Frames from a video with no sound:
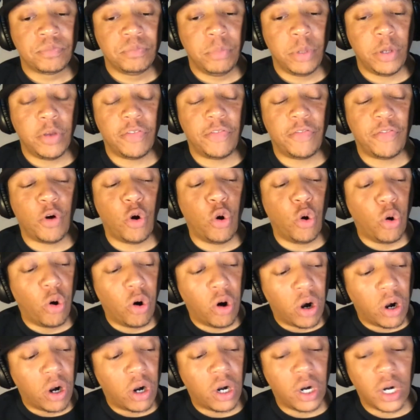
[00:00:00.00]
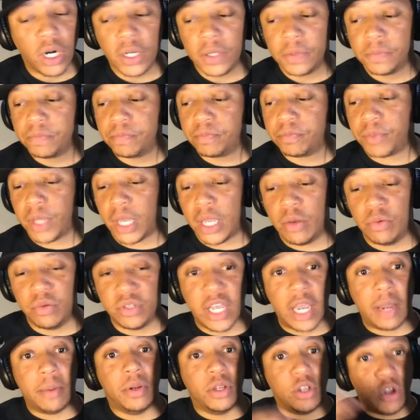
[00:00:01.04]
before he was
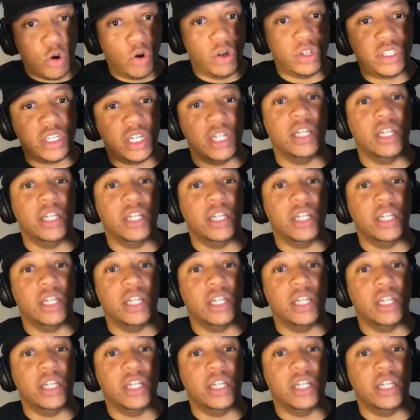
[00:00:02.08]
able to go into